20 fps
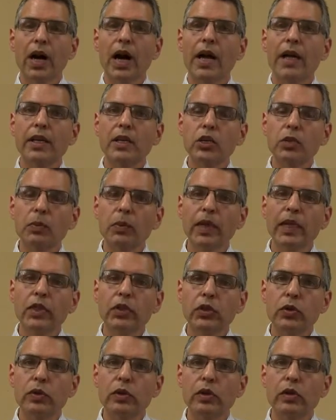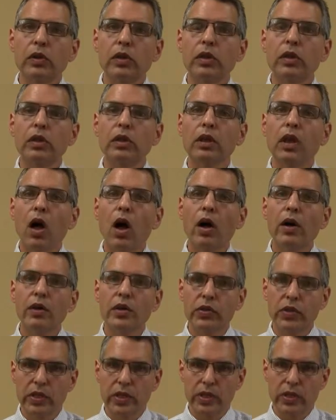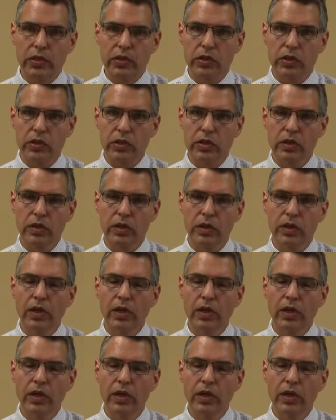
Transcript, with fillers: I explained to her that the law is this,